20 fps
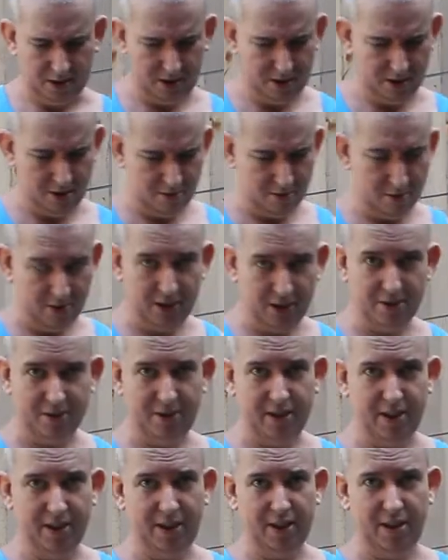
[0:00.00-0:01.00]
There you go,
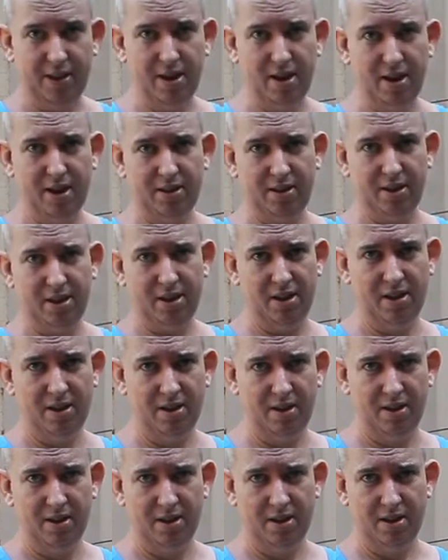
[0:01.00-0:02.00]
another clean cut.
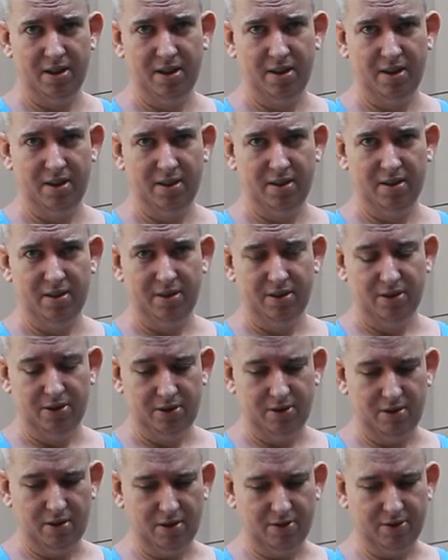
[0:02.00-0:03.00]

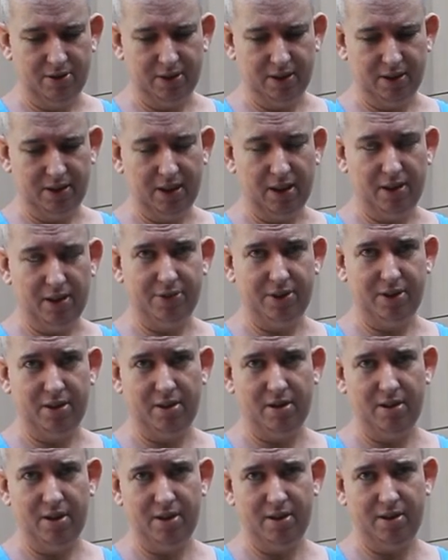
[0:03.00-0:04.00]
So you'll notice the
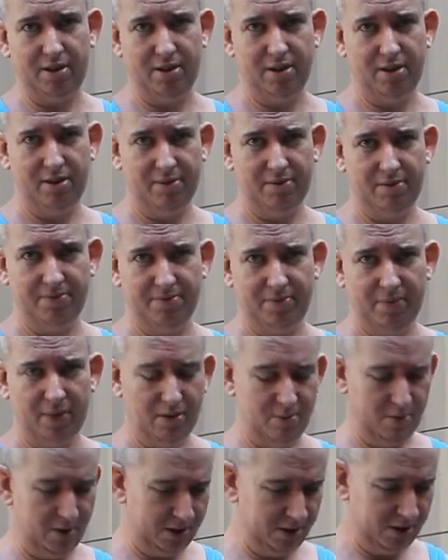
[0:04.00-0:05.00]
soft start
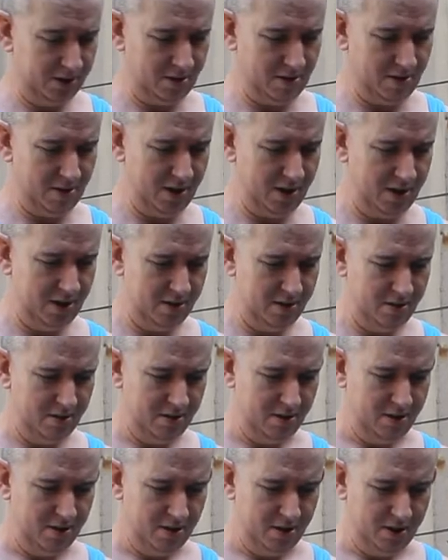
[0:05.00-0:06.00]
when it started.
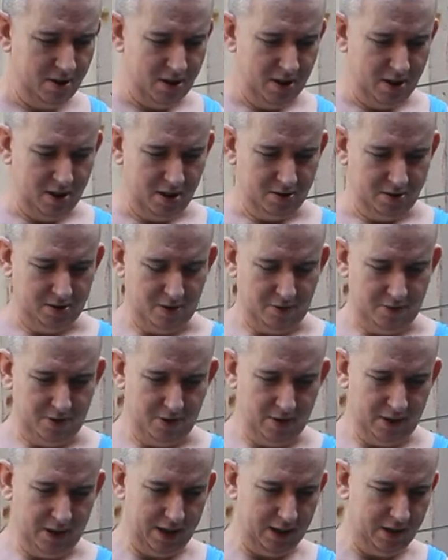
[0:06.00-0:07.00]

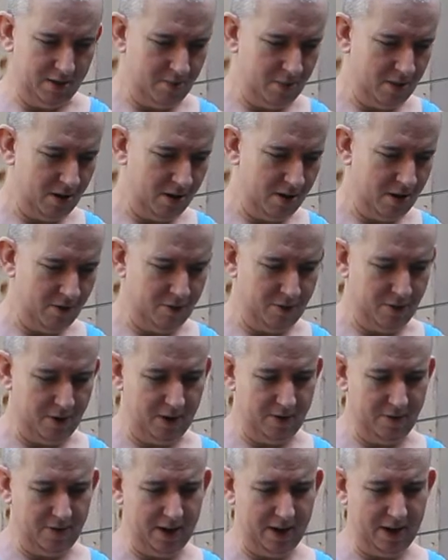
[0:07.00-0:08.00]
So if you're in the
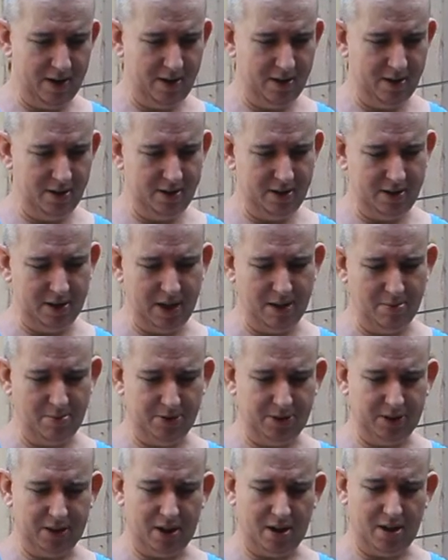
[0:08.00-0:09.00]
market for a very good
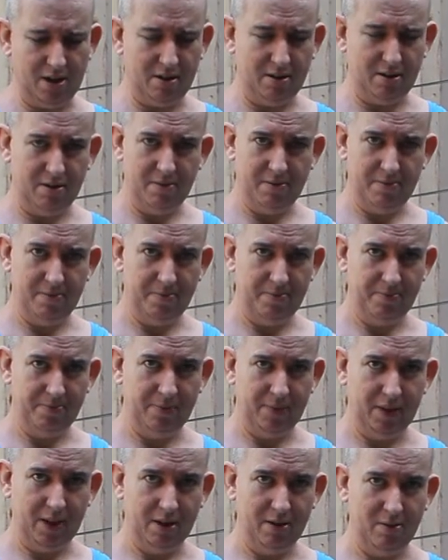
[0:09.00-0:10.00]
table saw,
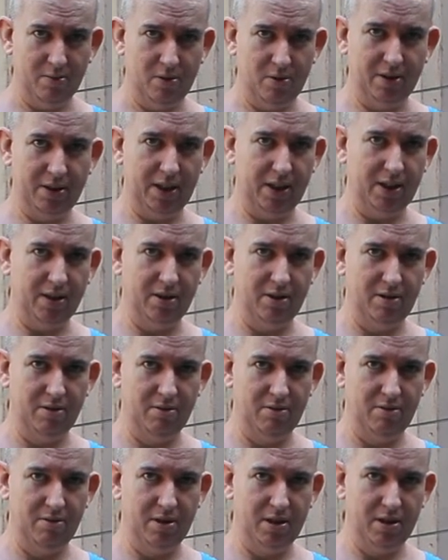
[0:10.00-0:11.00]
one that
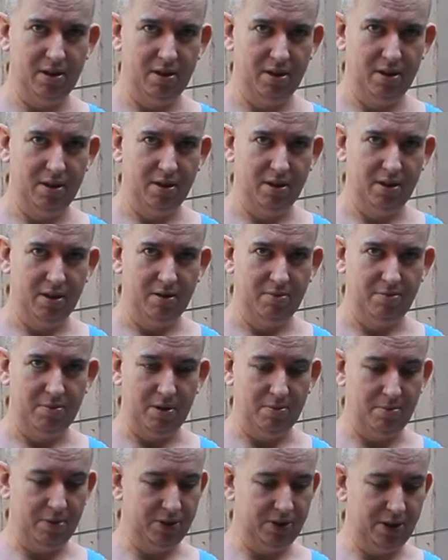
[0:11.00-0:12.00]
can do
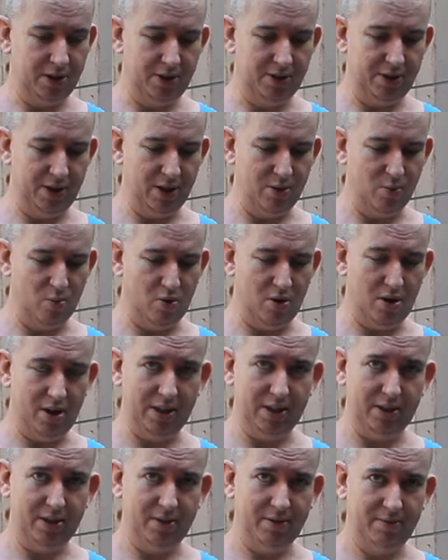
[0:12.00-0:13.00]
pretty much anything you
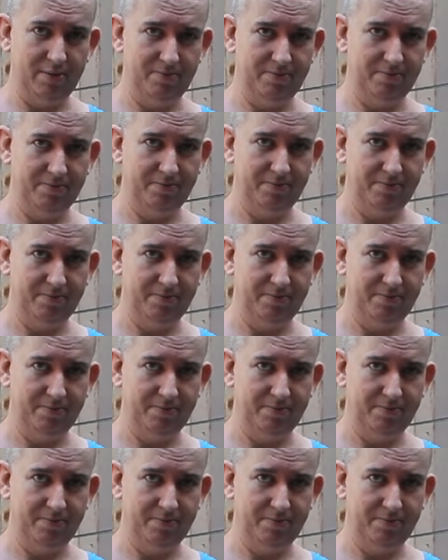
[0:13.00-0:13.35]
want,